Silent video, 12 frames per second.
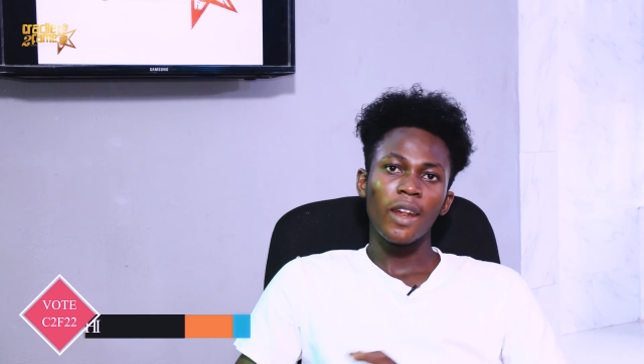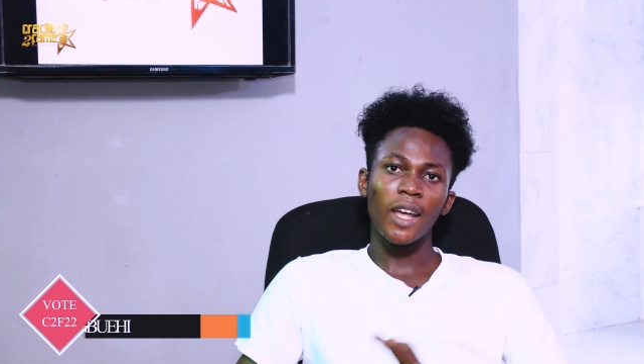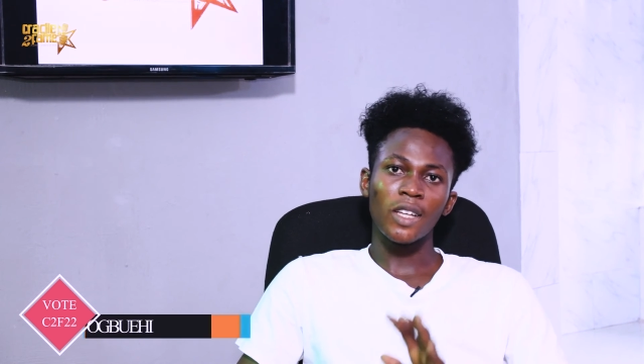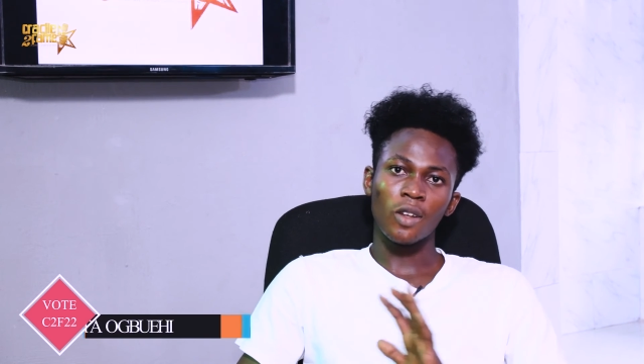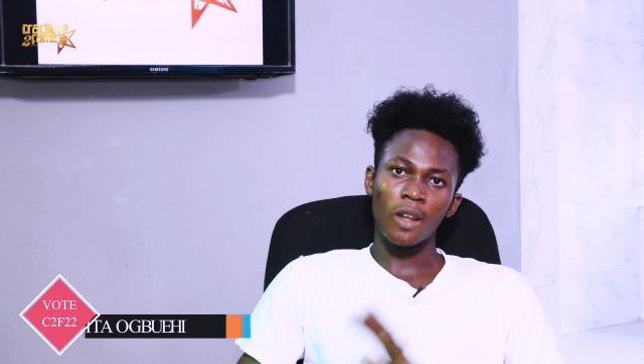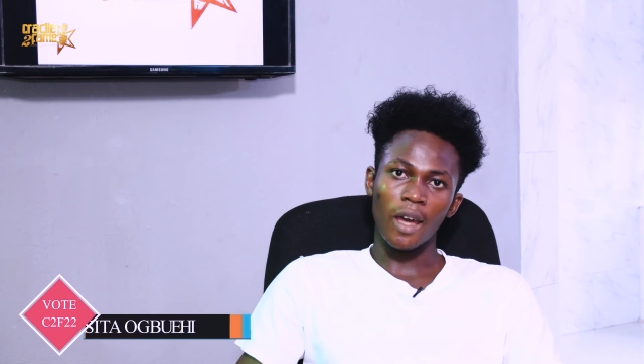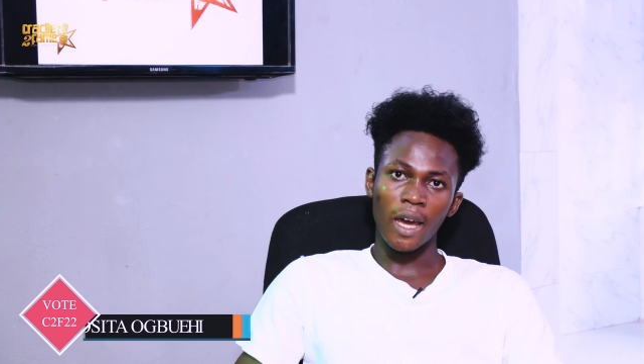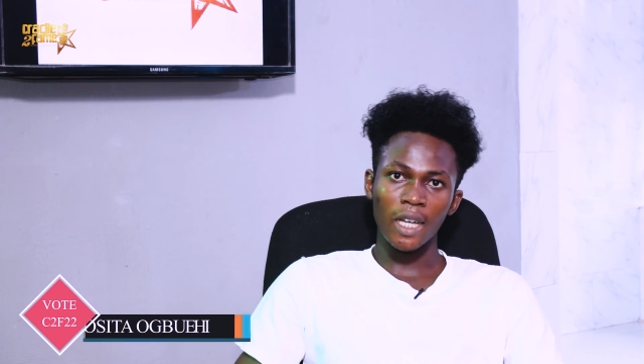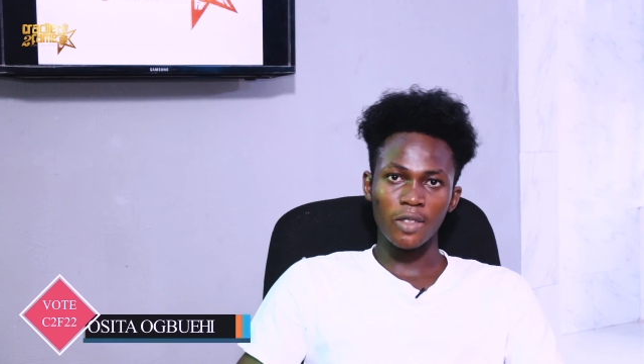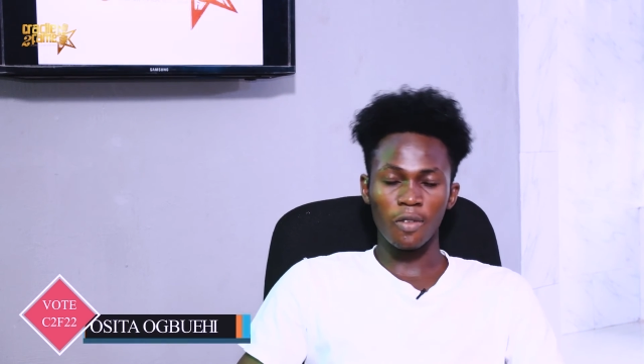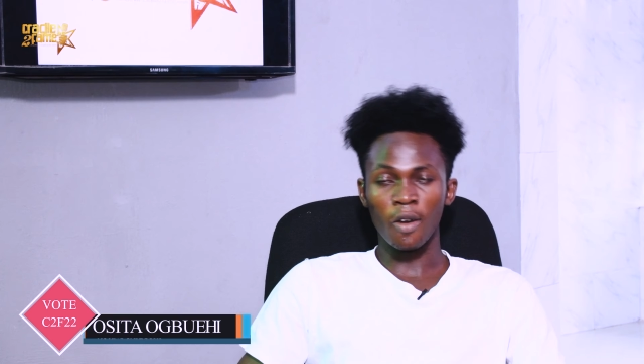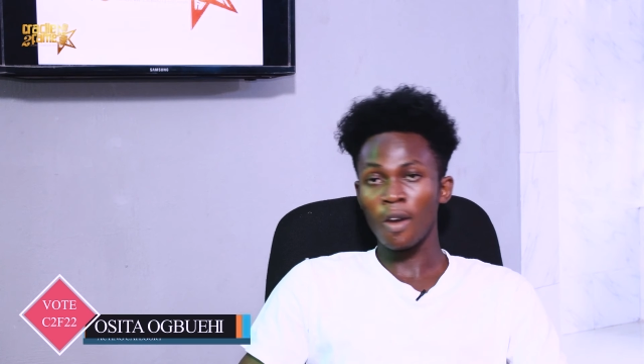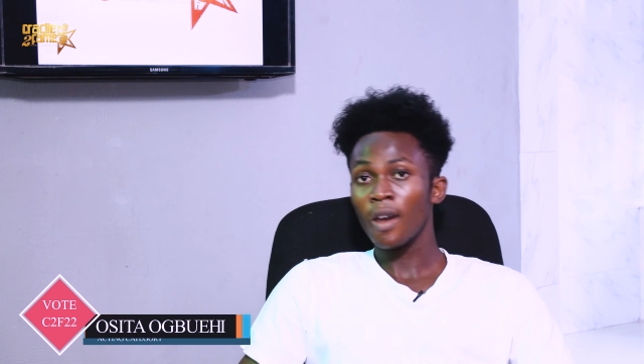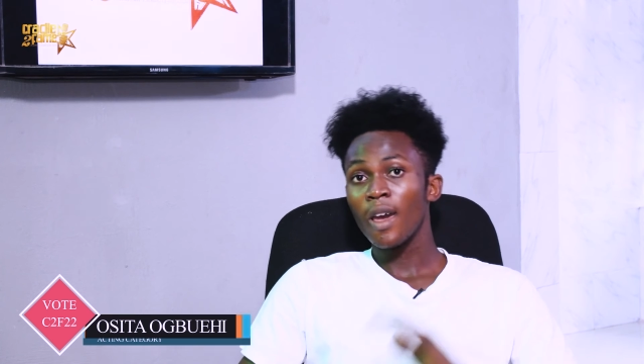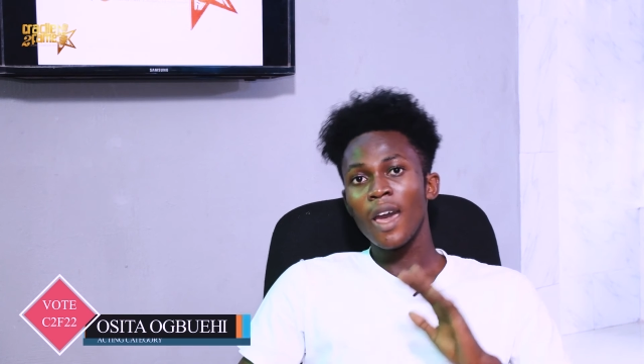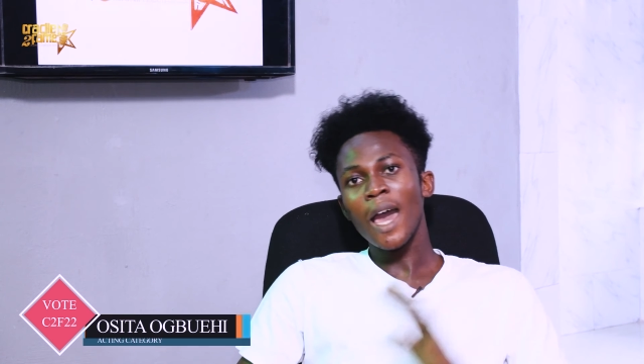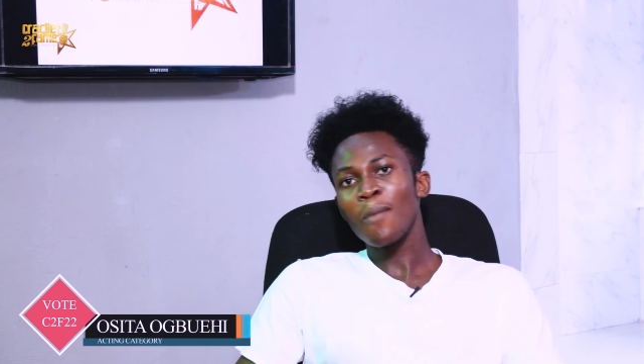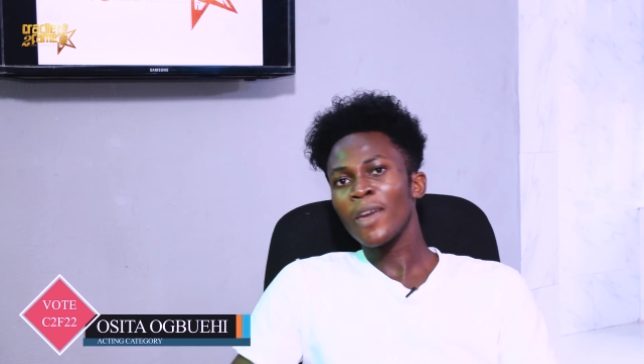That's all I ask for.
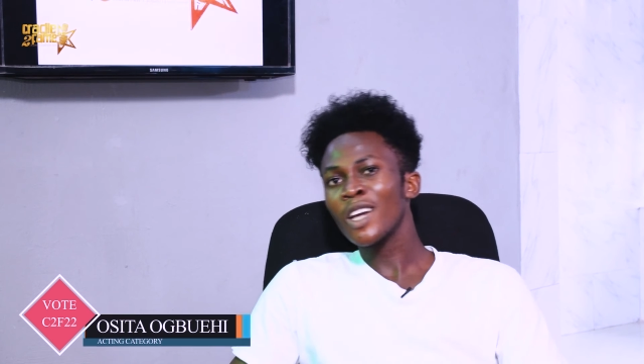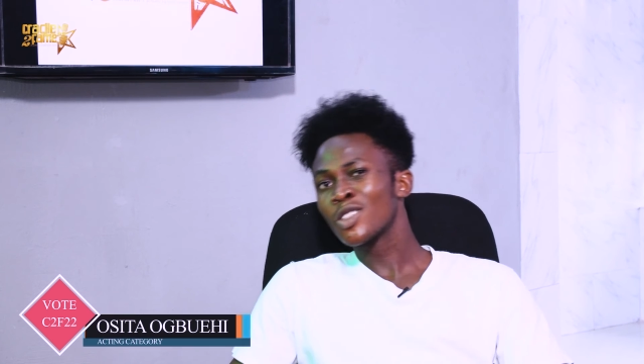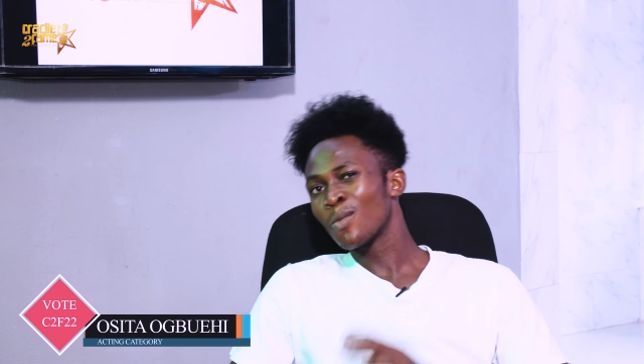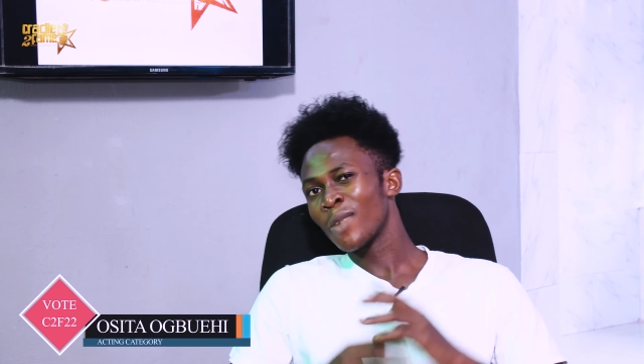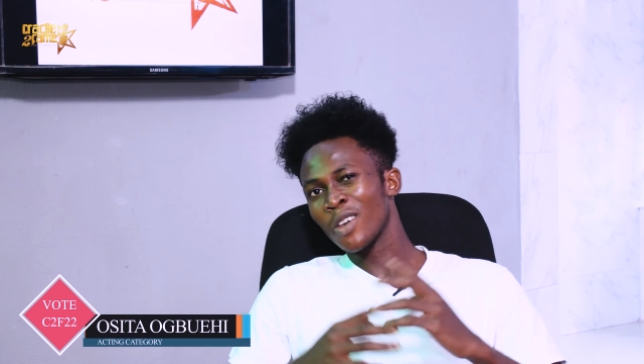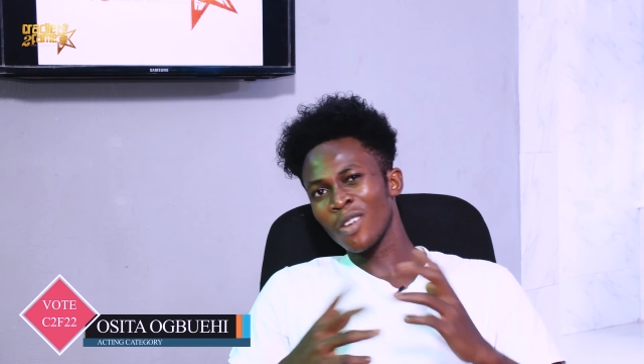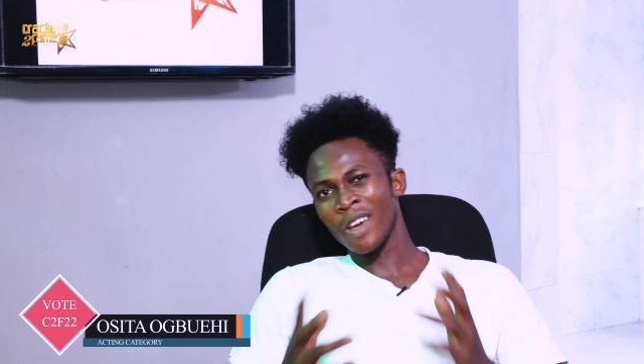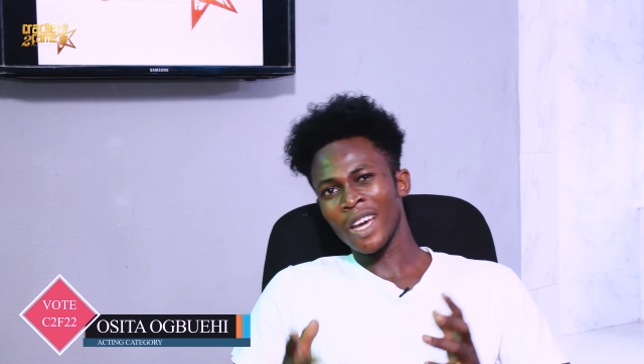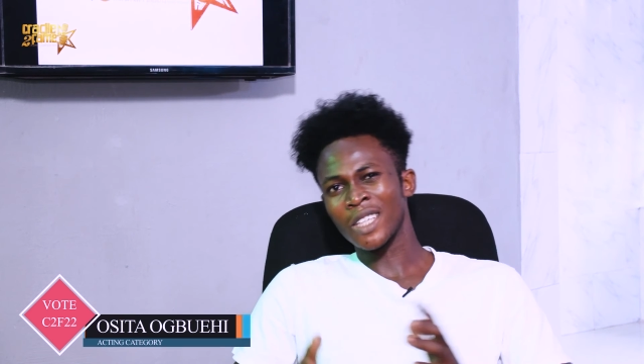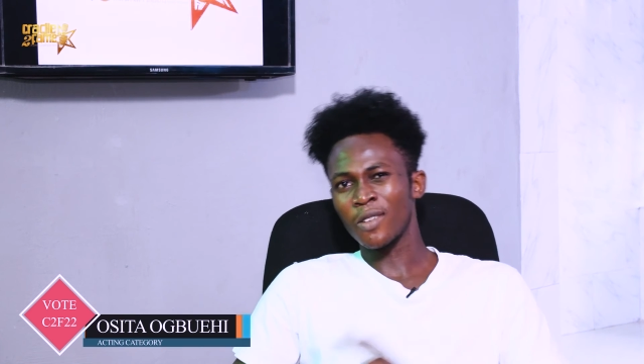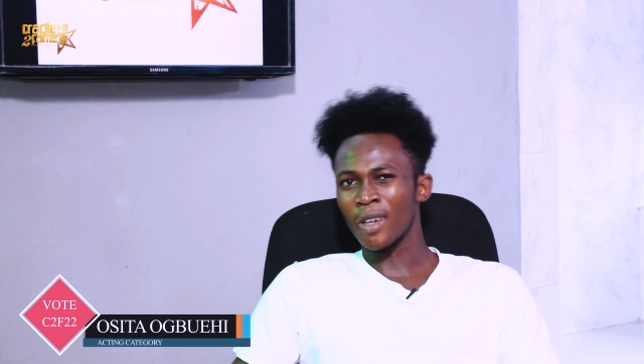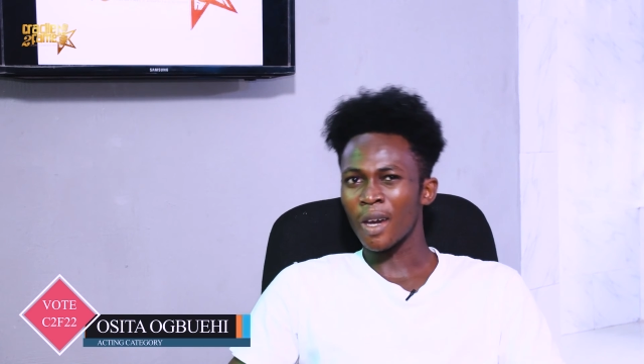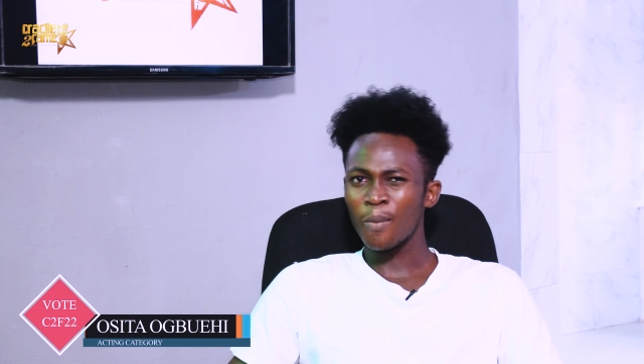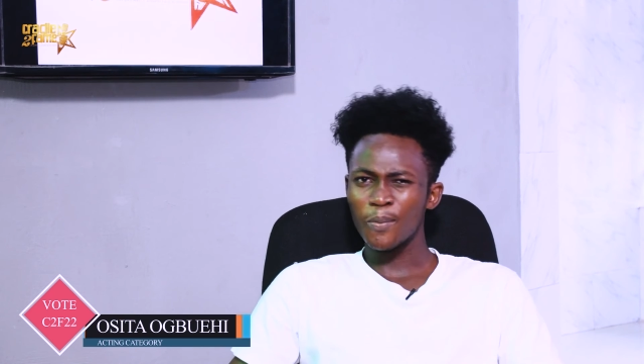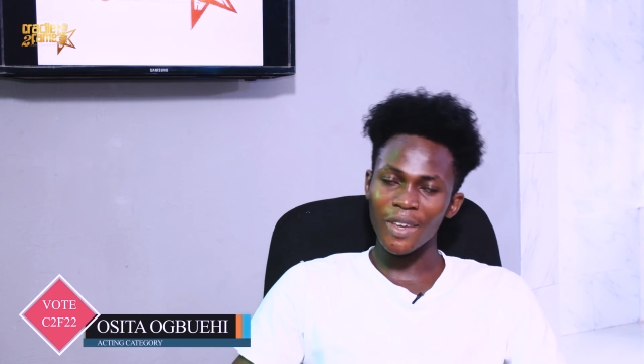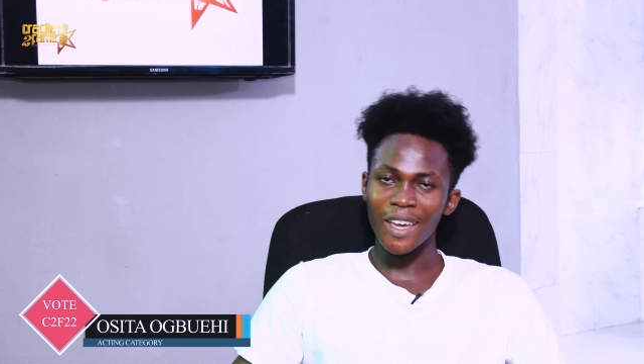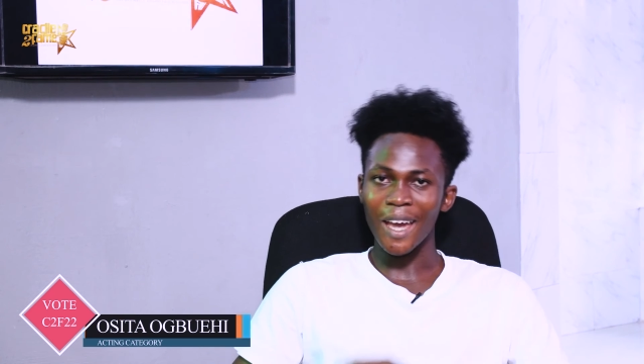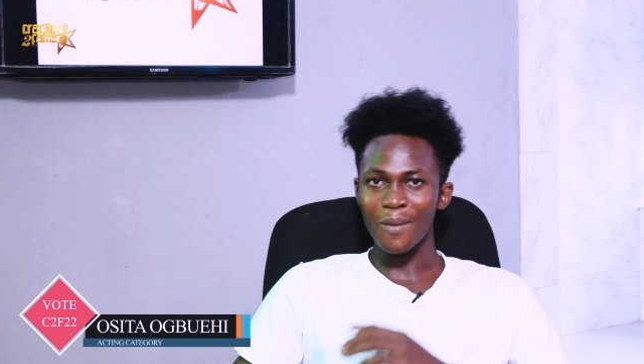I'm here to make you guys feel happy.